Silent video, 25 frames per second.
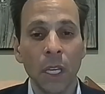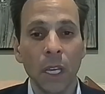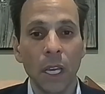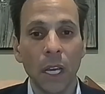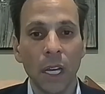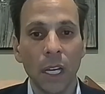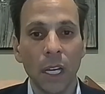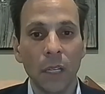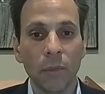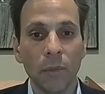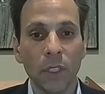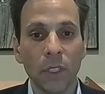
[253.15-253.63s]

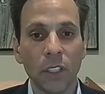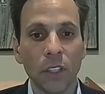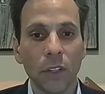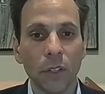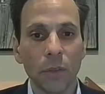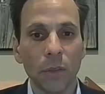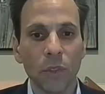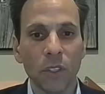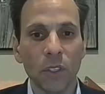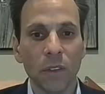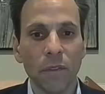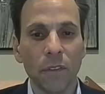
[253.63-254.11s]
in
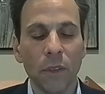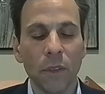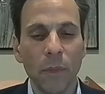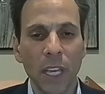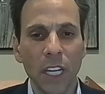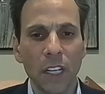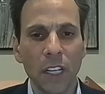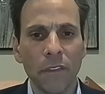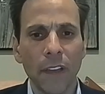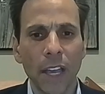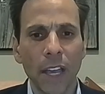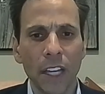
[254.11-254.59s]
terms of the
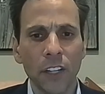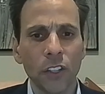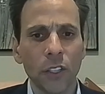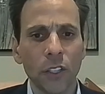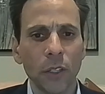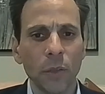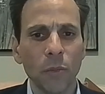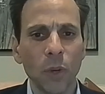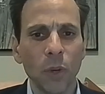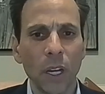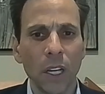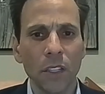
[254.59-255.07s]

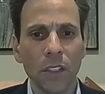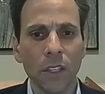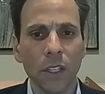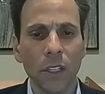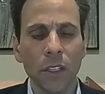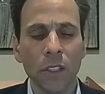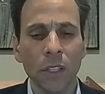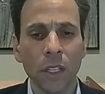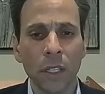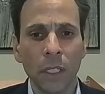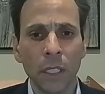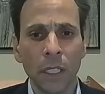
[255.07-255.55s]
manufacturing
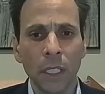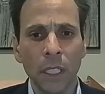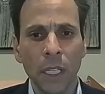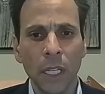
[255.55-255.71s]
process.